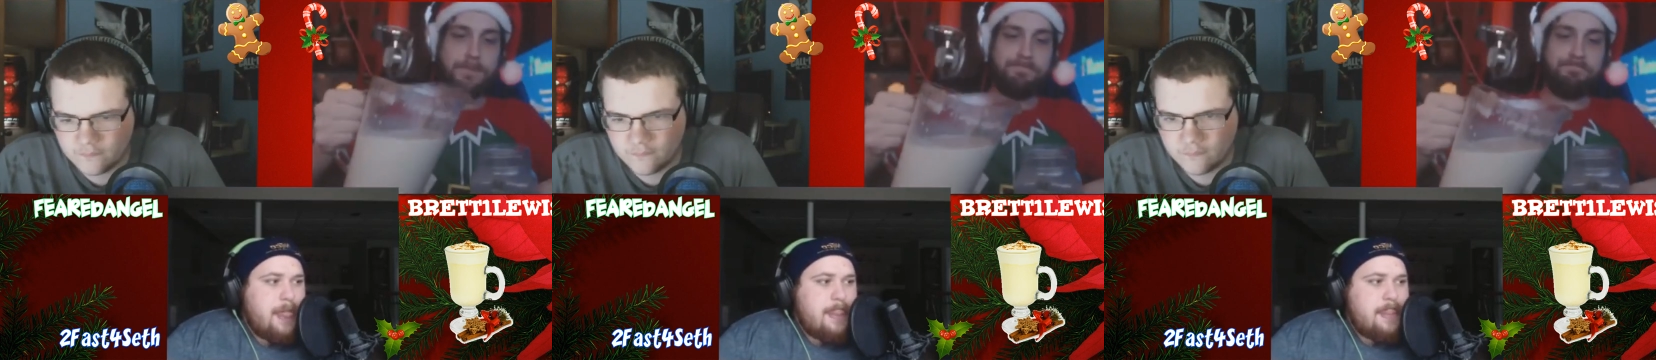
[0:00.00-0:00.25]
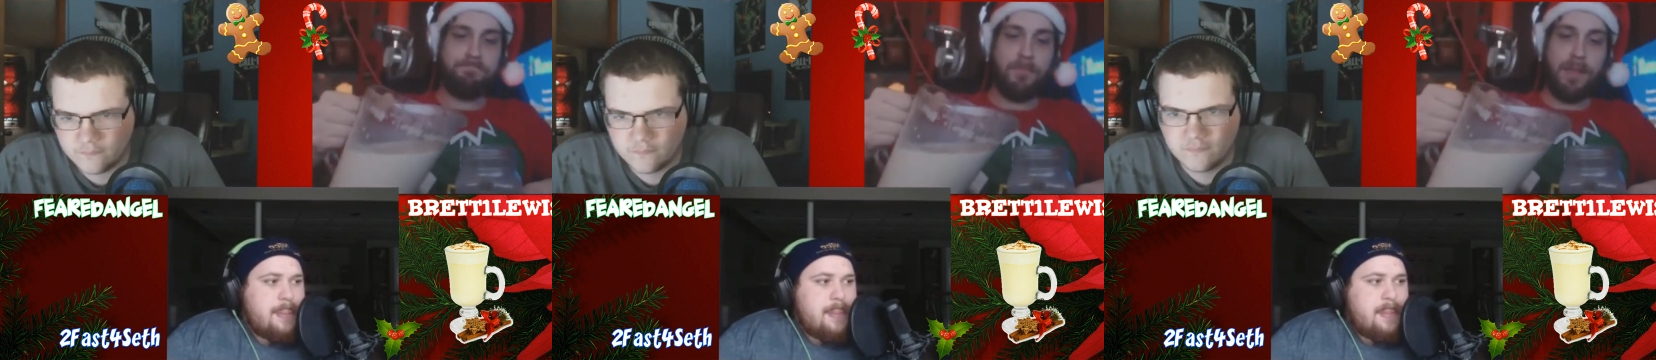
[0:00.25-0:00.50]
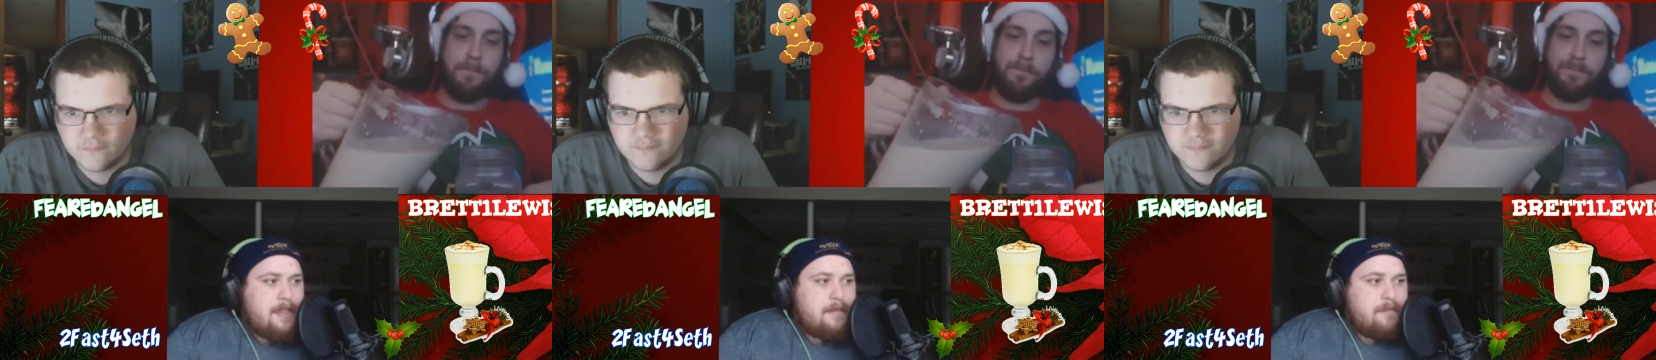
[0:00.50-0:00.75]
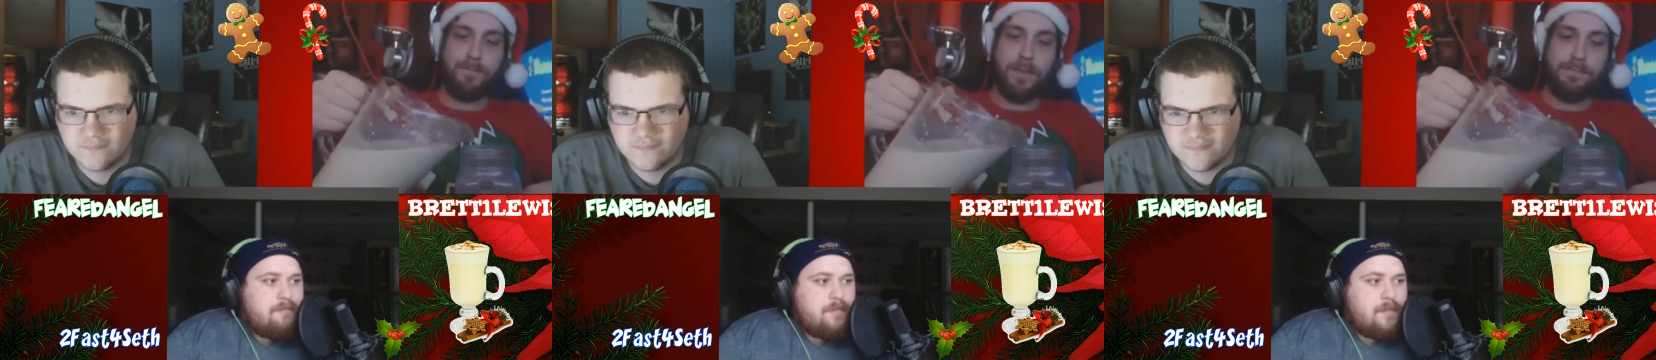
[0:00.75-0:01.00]

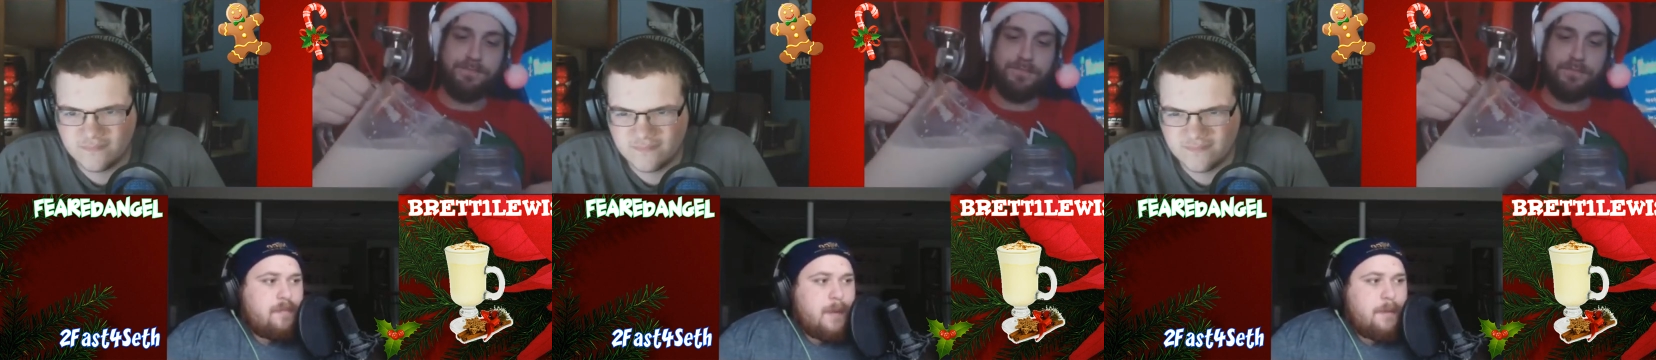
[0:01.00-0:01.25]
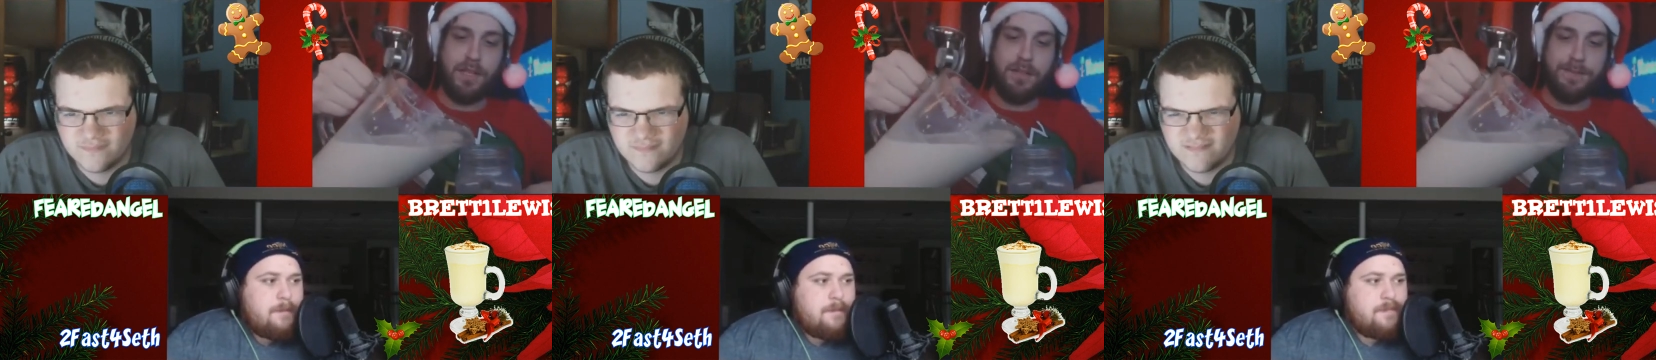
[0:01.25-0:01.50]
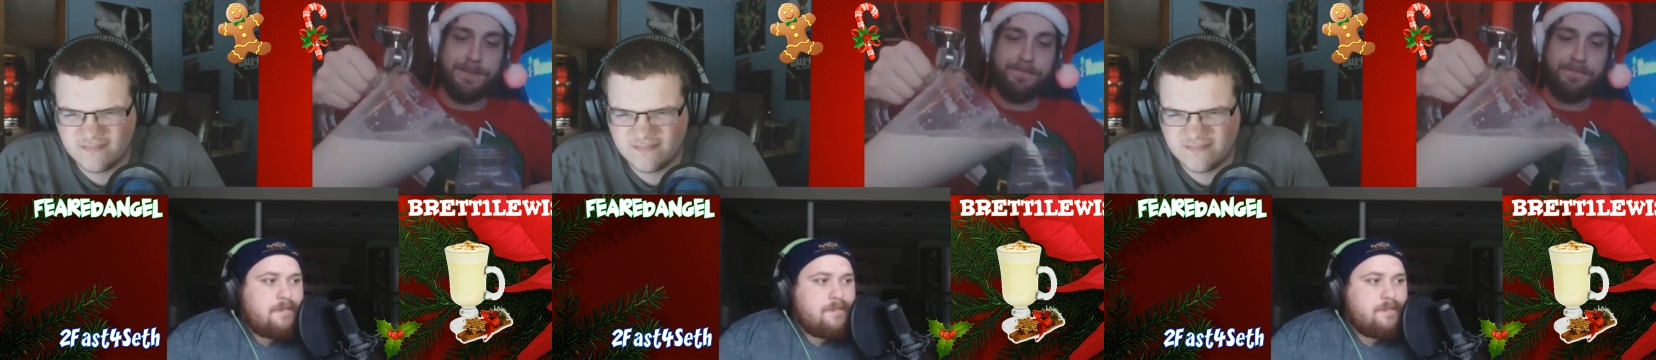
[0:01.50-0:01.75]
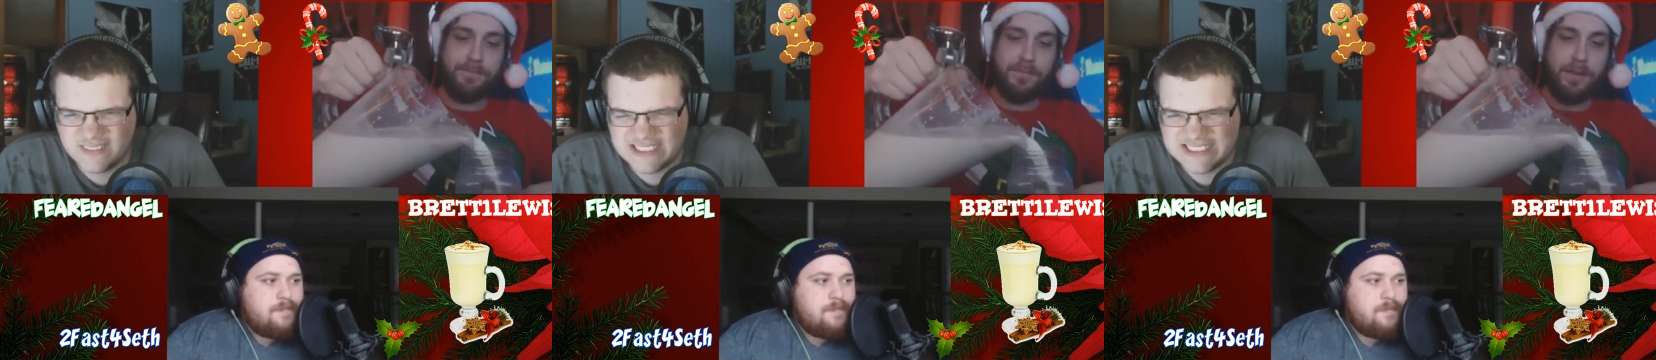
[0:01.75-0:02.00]

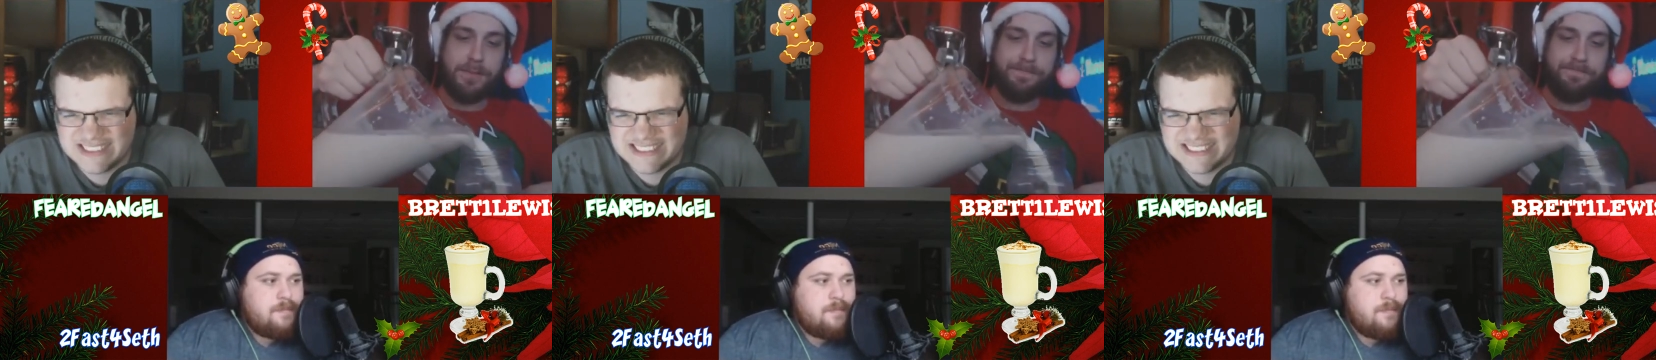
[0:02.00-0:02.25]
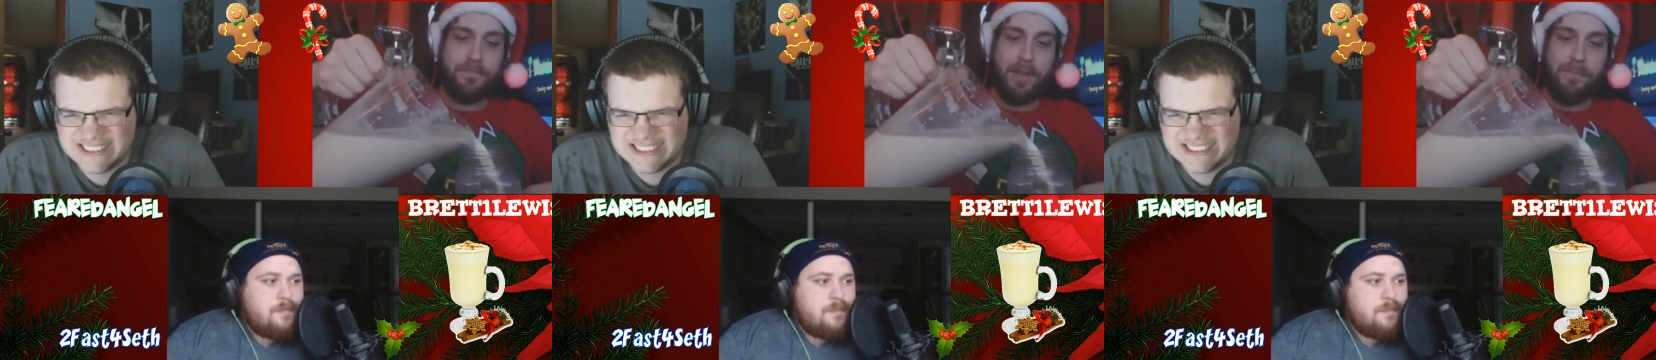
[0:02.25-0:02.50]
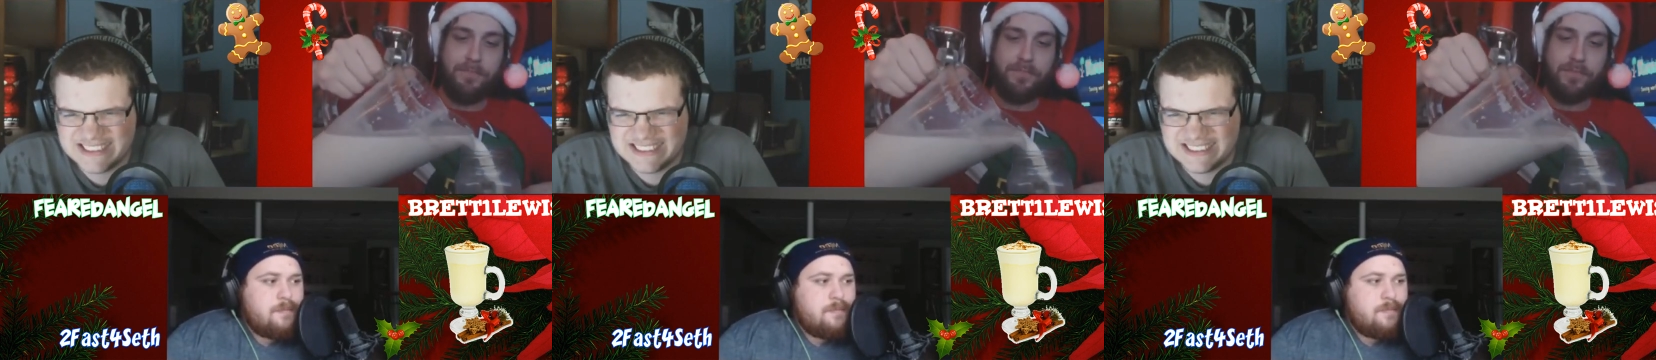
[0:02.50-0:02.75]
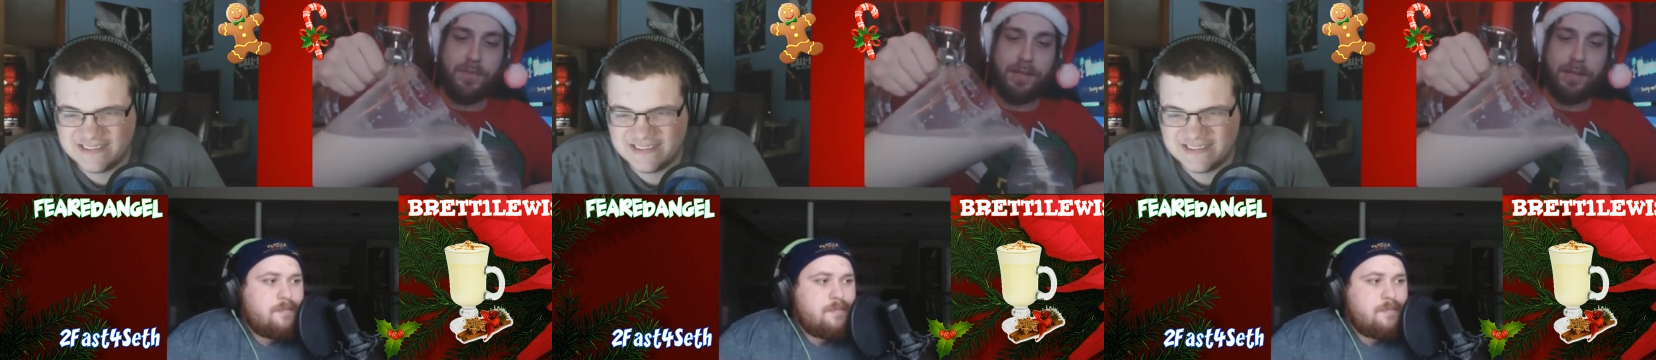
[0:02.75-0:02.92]
[no speech]